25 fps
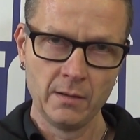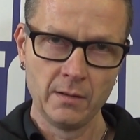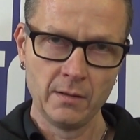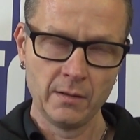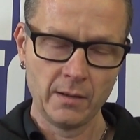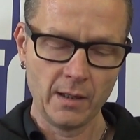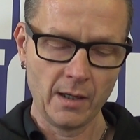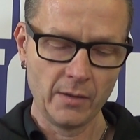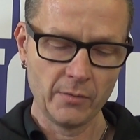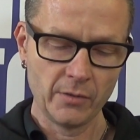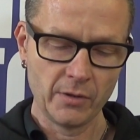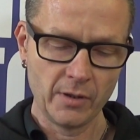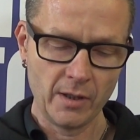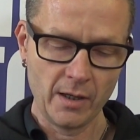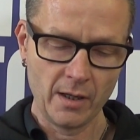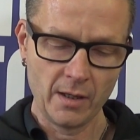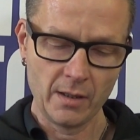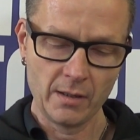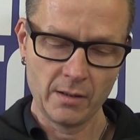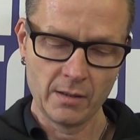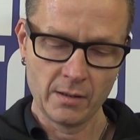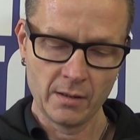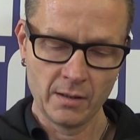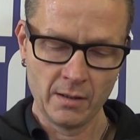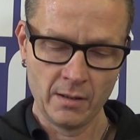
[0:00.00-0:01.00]

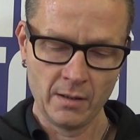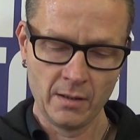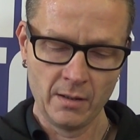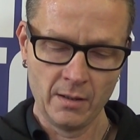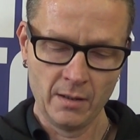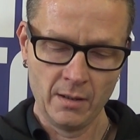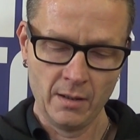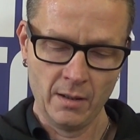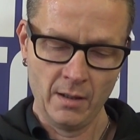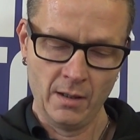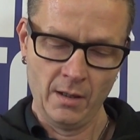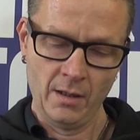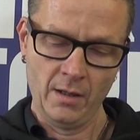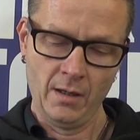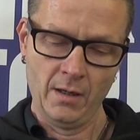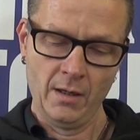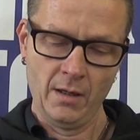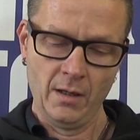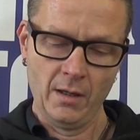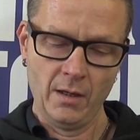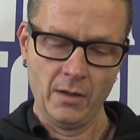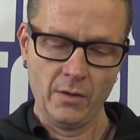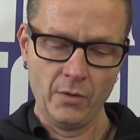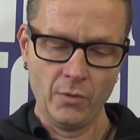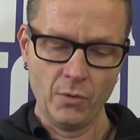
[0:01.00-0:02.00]
Downstairs,
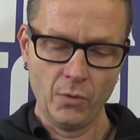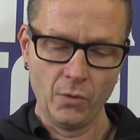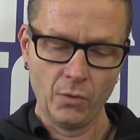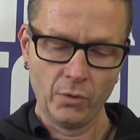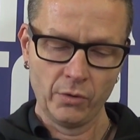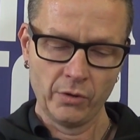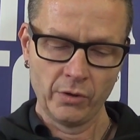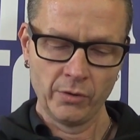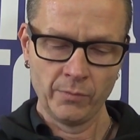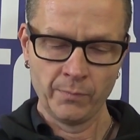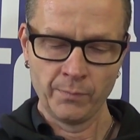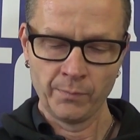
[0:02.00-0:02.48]
a note